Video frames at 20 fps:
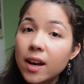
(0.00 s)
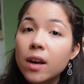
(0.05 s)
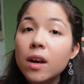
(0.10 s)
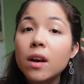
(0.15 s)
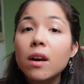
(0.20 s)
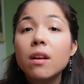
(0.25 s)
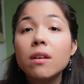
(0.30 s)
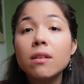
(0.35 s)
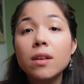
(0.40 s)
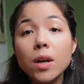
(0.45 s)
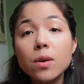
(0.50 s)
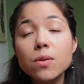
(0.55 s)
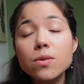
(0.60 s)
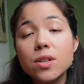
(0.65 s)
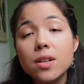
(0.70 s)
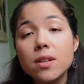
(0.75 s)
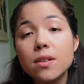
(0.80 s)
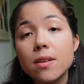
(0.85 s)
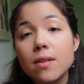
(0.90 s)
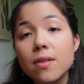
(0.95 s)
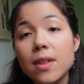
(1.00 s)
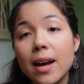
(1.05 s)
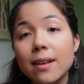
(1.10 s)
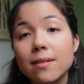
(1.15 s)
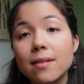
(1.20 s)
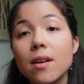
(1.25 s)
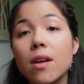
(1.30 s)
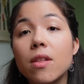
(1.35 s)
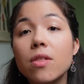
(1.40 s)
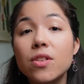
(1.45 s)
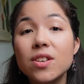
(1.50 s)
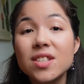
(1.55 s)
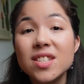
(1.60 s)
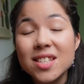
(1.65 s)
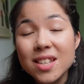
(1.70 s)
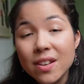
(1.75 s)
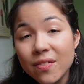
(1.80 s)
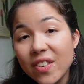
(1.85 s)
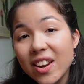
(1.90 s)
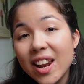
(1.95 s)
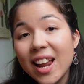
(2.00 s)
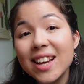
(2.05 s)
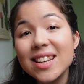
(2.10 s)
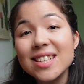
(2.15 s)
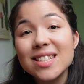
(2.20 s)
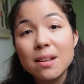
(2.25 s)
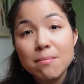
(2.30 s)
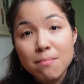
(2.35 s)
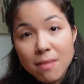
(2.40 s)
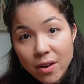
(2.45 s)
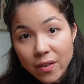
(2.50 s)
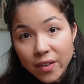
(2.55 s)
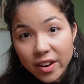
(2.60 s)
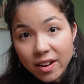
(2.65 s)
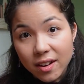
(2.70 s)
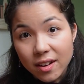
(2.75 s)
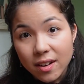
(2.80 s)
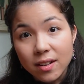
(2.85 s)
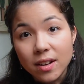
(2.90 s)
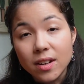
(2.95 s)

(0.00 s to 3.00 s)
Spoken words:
noted that the civilized American